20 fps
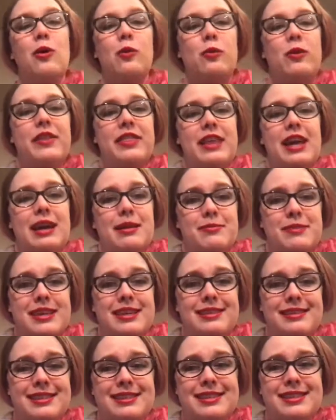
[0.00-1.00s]
What that
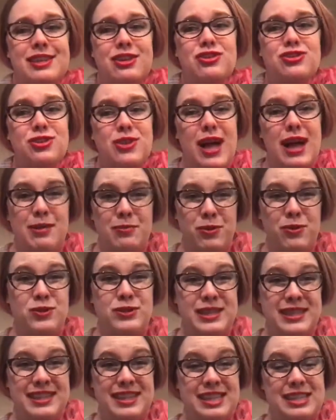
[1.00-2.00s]
means is there's a lot of
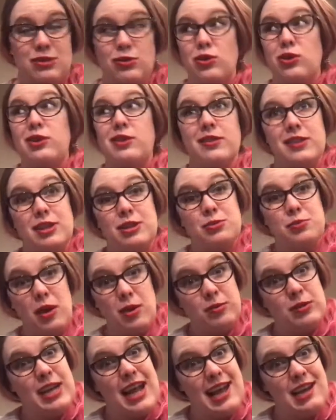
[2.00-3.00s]
booze in this, or there's
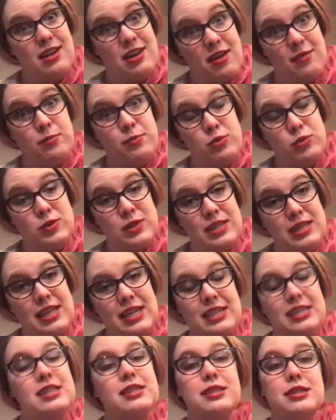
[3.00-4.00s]
probably not enough booze in
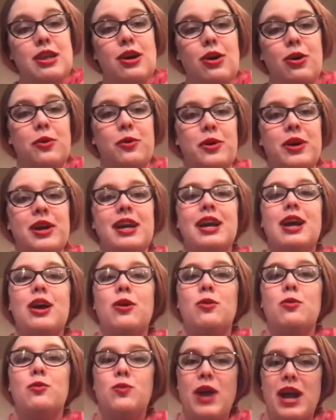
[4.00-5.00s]
this. So,
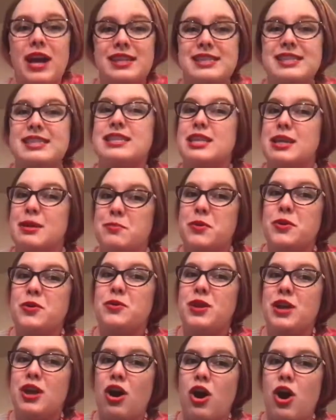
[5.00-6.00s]
reds
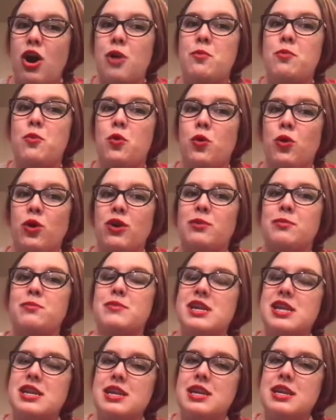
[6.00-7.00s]
typically are more
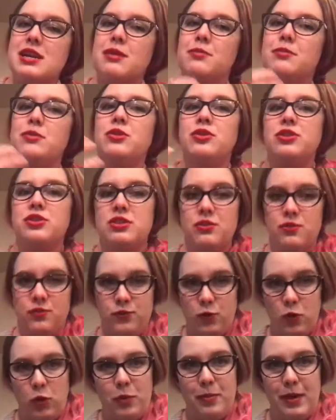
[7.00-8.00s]
medium to
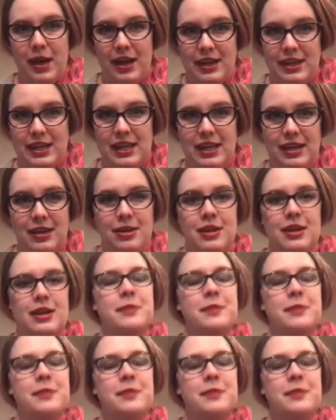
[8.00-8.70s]
full bodied,